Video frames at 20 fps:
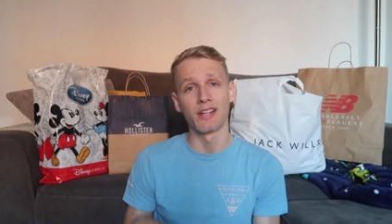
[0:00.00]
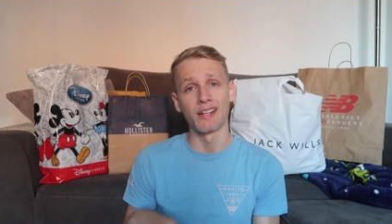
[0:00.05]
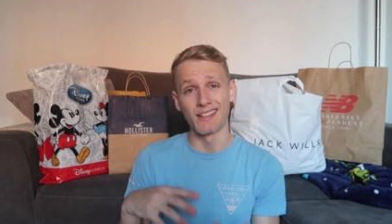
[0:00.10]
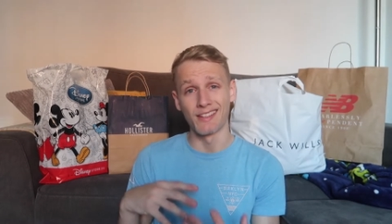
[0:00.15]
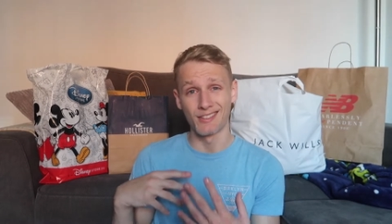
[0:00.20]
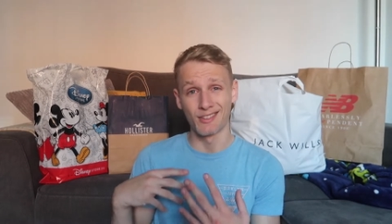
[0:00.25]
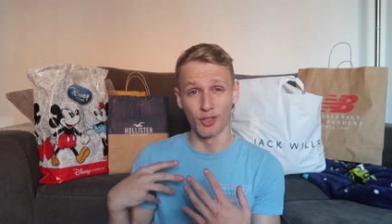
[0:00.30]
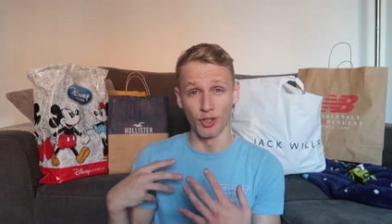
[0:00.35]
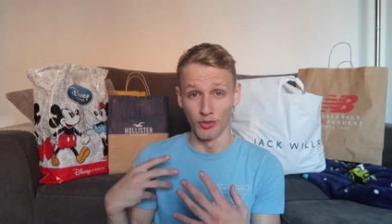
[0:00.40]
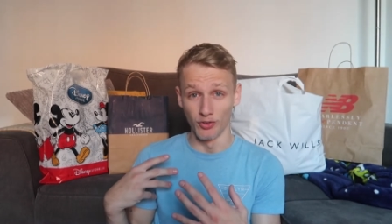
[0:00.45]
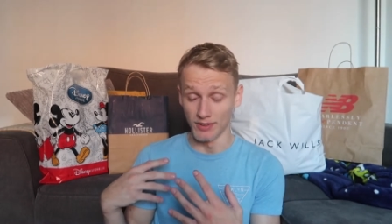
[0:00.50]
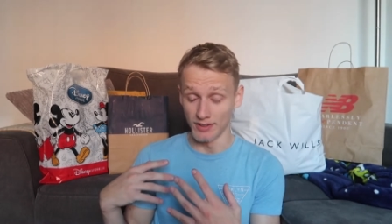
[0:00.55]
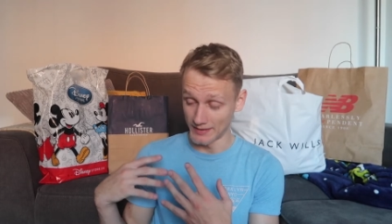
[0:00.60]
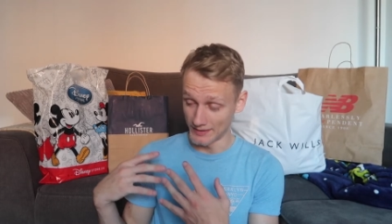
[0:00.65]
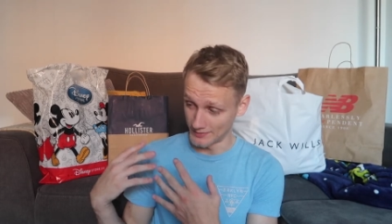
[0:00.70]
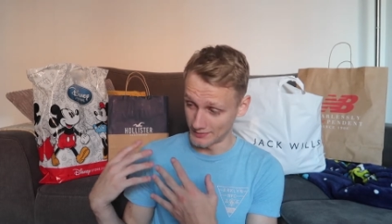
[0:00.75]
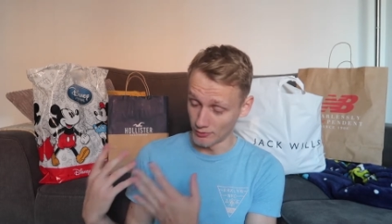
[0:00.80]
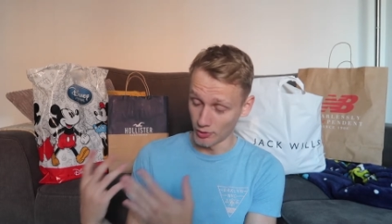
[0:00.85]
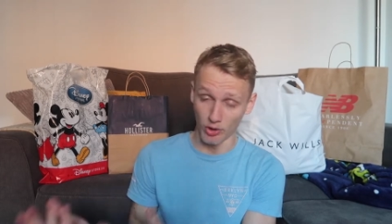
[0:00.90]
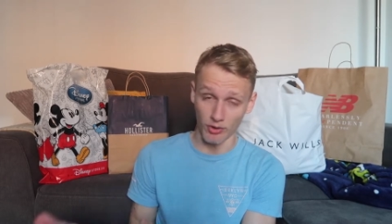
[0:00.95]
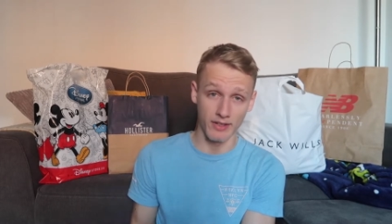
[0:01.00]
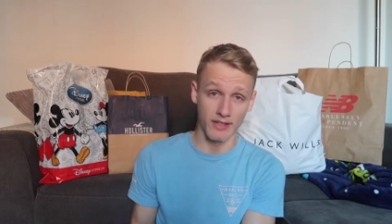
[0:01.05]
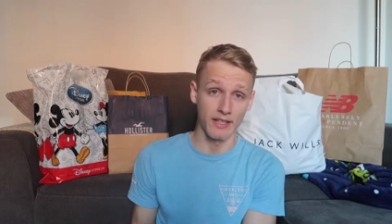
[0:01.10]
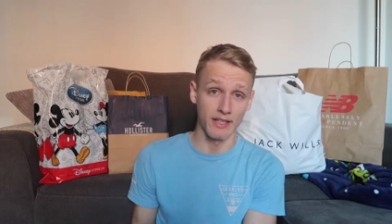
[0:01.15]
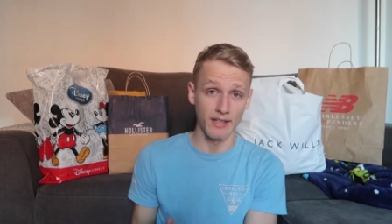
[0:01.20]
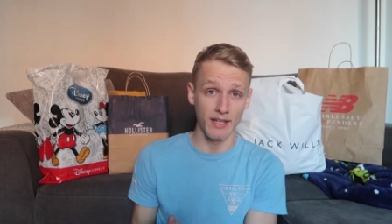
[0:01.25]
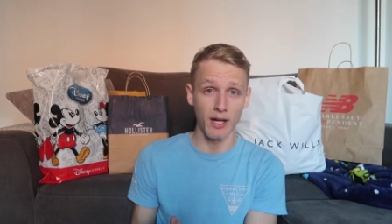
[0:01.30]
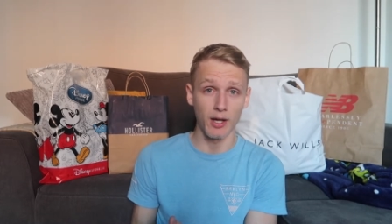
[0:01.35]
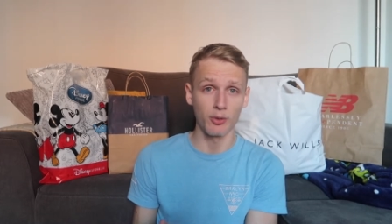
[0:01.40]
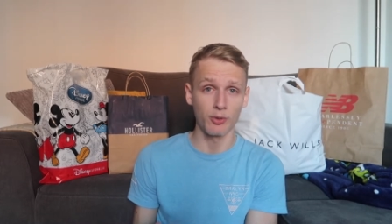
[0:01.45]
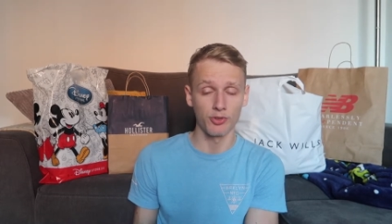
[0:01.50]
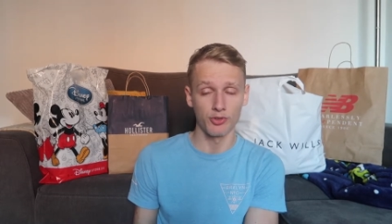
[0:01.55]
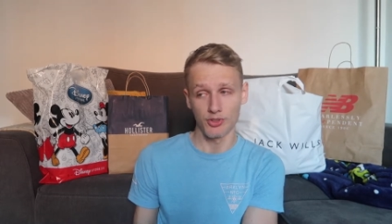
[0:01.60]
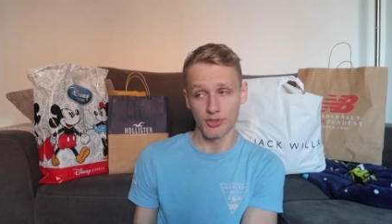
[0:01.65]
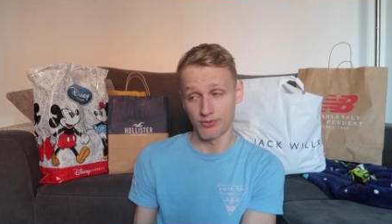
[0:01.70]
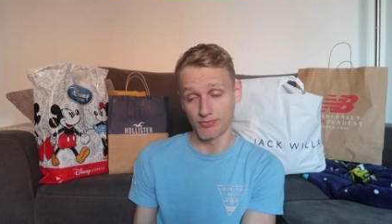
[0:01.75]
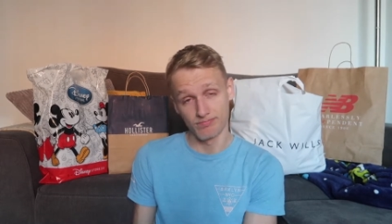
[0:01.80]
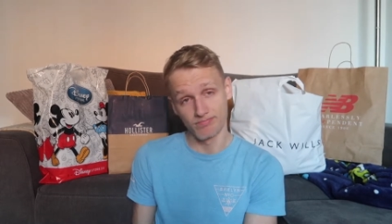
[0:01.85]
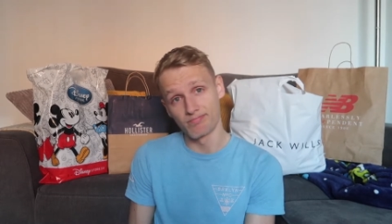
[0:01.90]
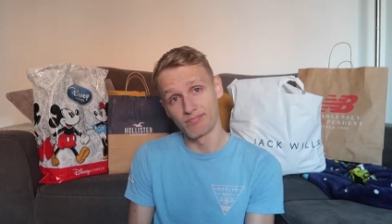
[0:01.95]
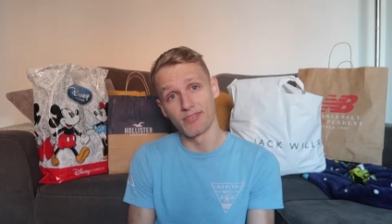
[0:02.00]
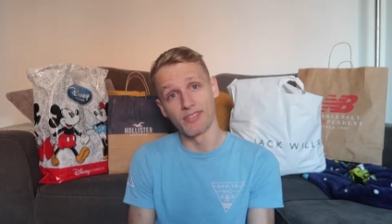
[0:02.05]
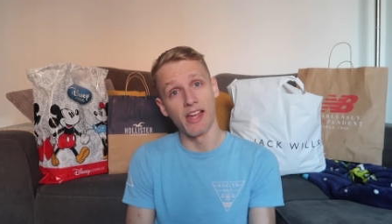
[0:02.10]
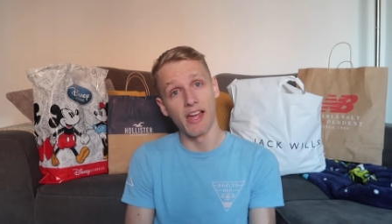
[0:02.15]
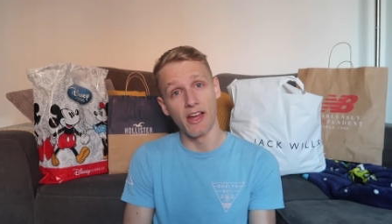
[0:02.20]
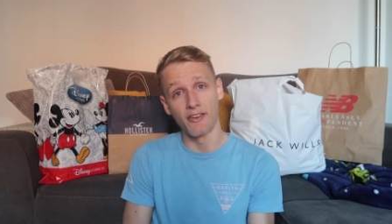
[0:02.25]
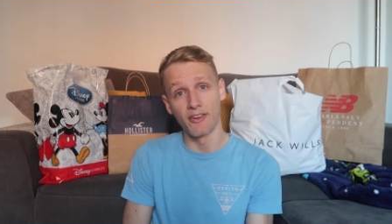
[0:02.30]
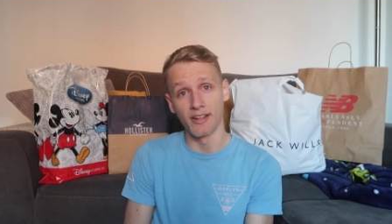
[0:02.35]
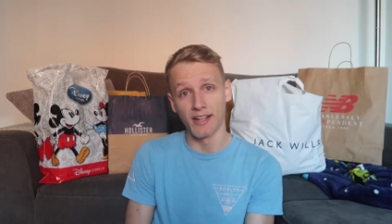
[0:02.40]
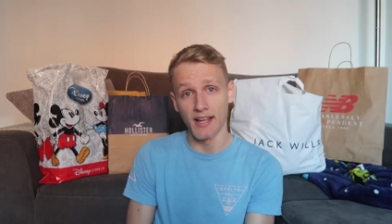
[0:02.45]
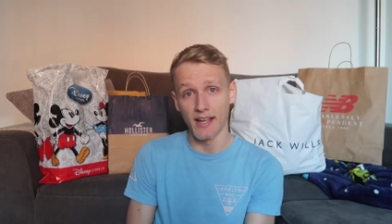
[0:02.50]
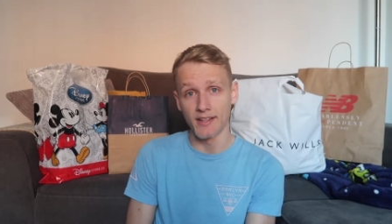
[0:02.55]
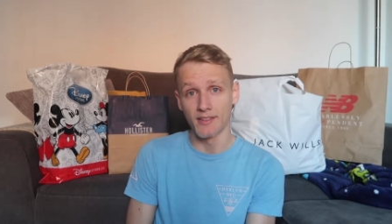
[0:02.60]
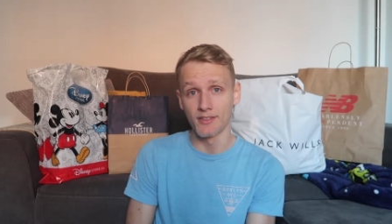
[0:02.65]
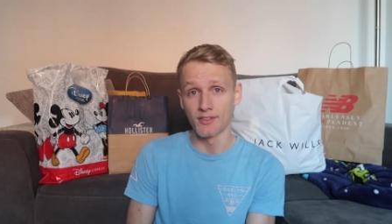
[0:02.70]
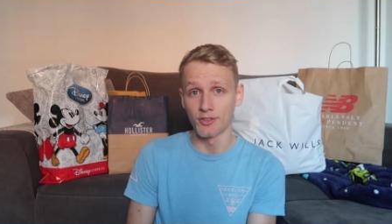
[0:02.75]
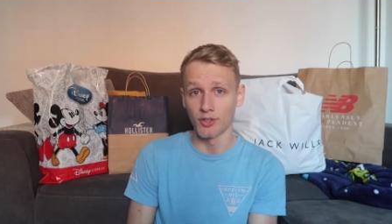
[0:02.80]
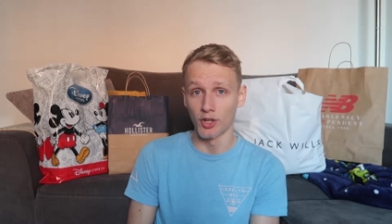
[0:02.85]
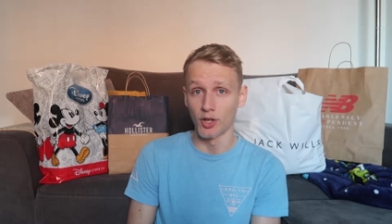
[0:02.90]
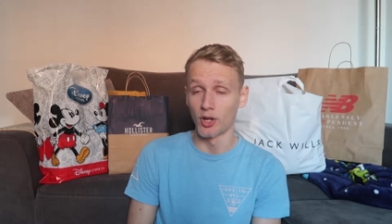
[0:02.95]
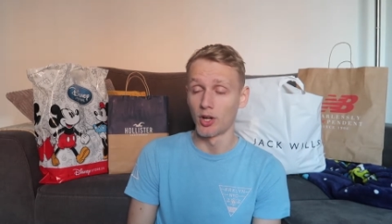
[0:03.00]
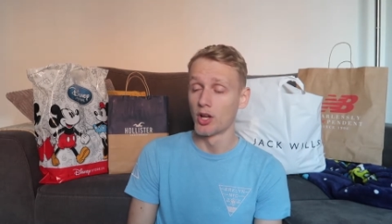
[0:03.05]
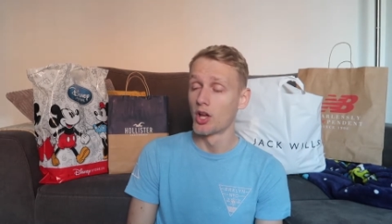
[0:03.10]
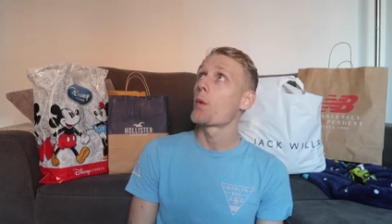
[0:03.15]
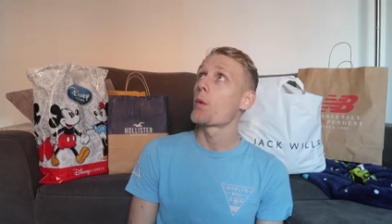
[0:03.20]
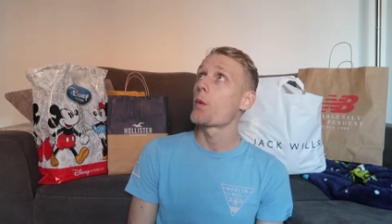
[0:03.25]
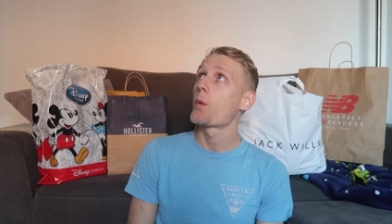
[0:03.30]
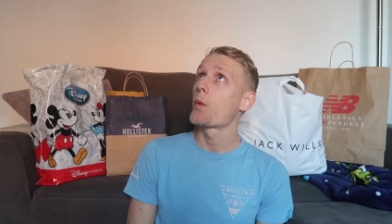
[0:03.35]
and he's currently not here now because he's there again, so